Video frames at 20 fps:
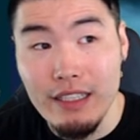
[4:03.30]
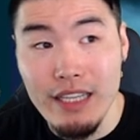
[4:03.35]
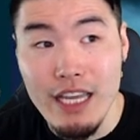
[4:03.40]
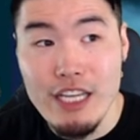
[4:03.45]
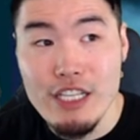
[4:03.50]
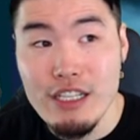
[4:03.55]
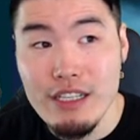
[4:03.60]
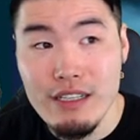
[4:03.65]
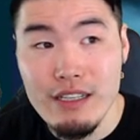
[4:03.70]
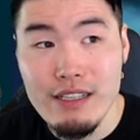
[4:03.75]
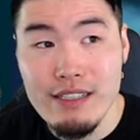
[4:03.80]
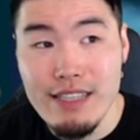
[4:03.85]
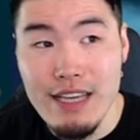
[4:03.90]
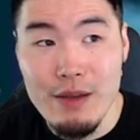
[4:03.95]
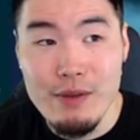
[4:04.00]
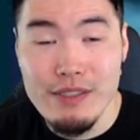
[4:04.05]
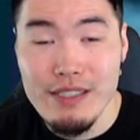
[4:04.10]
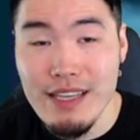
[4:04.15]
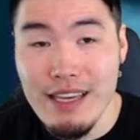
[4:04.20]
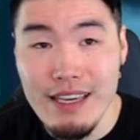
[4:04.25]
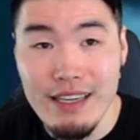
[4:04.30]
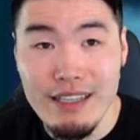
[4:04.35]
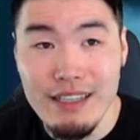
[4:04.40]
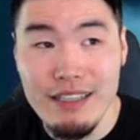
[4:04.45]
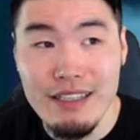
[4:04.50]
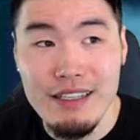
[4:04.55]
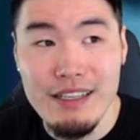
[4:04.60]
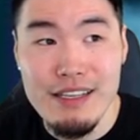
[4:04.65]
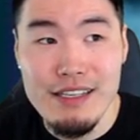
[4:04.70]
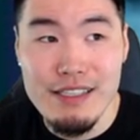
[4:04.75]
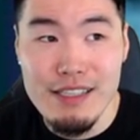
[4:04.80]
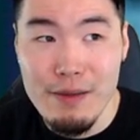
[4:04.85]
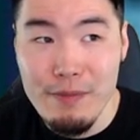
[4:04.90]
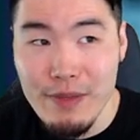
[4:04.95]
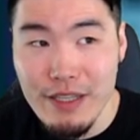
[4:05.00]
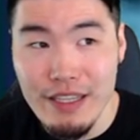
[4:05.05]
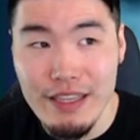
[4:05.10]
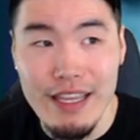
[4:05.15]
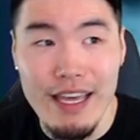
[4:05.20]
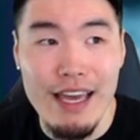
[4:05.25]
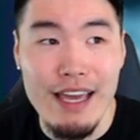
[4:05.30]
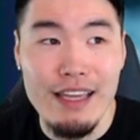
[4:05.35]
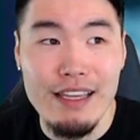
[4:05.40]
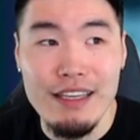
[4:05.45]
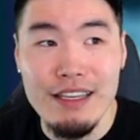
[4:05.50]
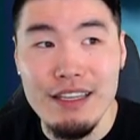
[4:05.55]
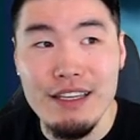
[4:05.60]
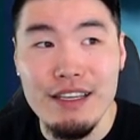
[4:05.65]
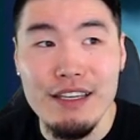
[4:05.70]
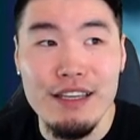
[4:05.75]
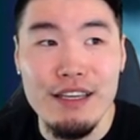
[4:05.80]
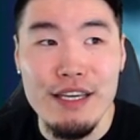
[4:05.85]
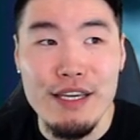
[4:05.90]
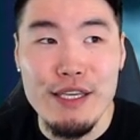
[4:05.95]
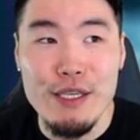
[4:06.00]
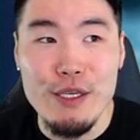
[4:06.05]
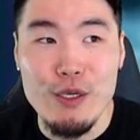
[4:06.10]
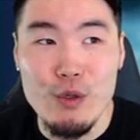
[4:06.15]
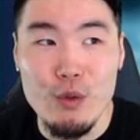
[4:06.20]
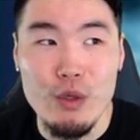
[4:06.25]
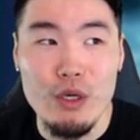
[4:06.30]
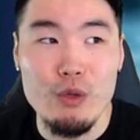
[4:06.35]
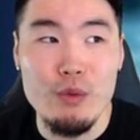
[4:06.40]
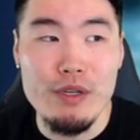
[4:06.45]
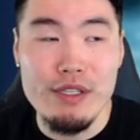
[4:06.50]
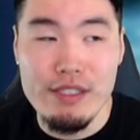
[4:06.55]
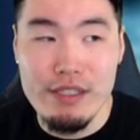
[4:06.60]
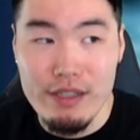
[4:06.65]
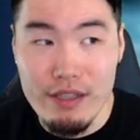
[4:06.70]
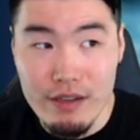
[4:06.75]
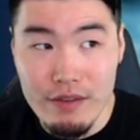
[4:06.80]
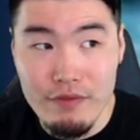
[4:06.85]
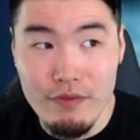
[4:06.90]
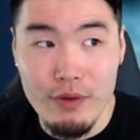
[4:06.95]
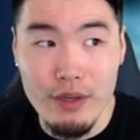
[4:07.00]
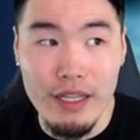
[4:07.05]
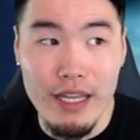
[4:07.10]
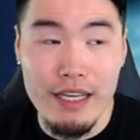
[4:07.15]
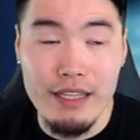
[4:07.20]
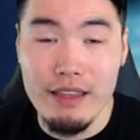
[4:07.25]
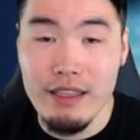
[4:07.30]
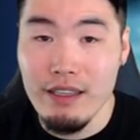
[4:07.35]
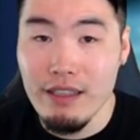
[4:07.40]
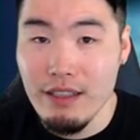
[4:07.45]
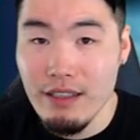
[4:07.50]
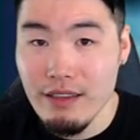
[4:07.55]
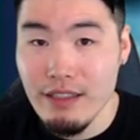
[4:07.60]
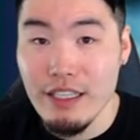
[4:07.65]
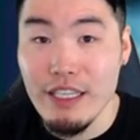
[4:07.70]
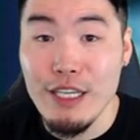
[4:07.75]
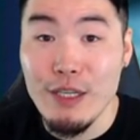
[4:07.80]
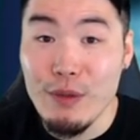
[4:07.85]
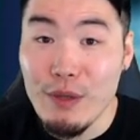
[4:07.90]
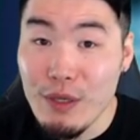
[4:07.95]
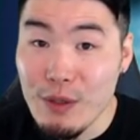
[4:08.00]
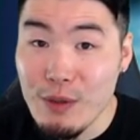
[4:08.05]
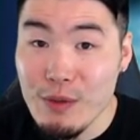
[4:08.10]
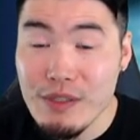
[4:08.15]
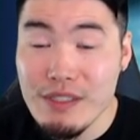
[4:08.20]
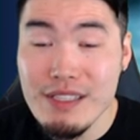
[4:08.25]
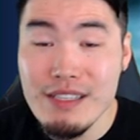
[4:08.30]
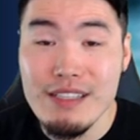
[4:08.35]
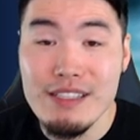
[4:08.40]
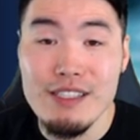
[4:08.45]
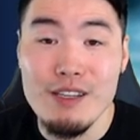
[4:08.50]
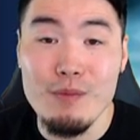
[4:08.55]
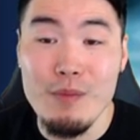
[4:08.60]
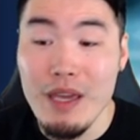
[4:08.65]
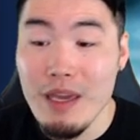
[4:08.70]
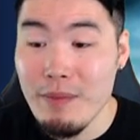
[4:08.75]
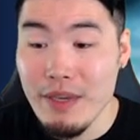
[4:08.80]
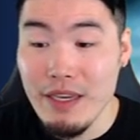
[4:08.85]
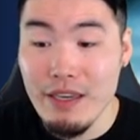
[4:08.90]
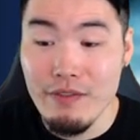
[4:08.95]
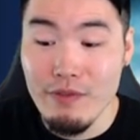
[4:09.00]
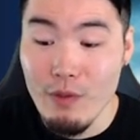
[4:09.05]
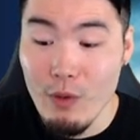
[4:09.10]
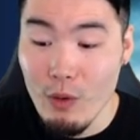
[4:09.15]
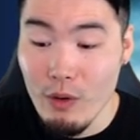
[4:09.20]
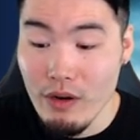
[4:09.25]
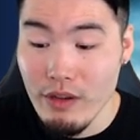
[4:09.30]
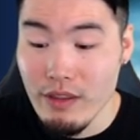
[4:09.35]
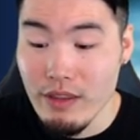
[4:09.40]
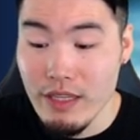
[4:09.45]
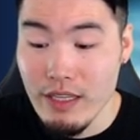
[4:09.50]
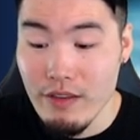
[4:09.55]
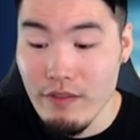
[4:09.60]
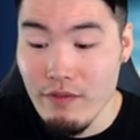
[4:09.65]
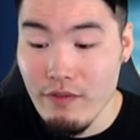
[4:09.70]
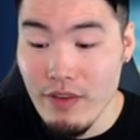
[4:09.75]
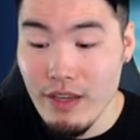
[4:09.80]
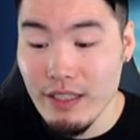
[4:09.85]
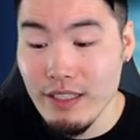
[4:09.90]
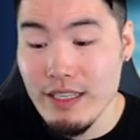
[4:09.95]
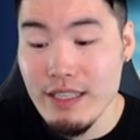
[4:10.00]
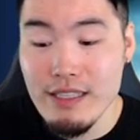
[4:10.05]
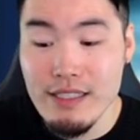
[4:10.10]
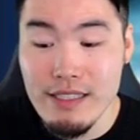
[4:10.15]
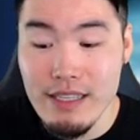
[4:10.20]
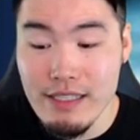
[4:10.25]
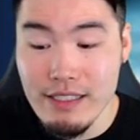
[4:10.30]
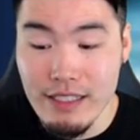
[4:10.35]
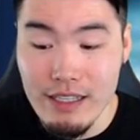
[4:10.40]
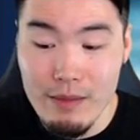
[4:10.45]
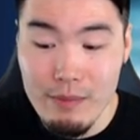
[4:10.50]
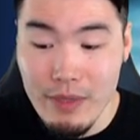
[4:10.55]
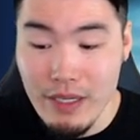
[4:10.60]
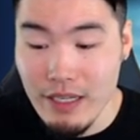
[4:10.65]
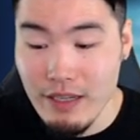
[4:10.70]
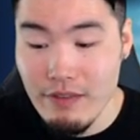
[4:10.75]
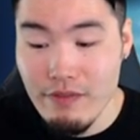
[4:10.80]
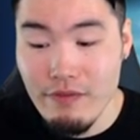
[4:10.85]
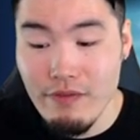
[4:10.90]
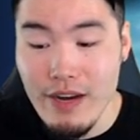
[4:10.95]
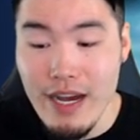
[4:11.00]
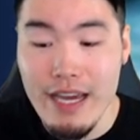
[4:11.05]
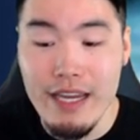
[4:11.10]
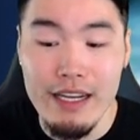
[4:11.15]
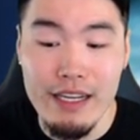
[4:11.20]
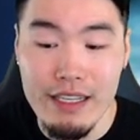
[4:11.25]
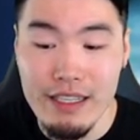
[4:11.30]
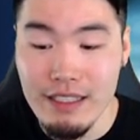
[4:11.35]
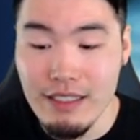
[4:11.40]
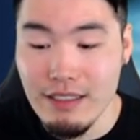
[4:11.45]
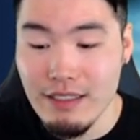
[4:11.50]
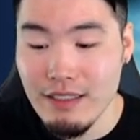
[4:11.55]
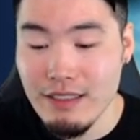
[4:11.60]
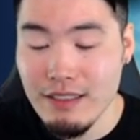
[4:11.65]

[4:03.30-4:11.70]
Legend sounds like something that you would reserve for like the, the heroes. So maybe for the villains, it's gonna be Fighting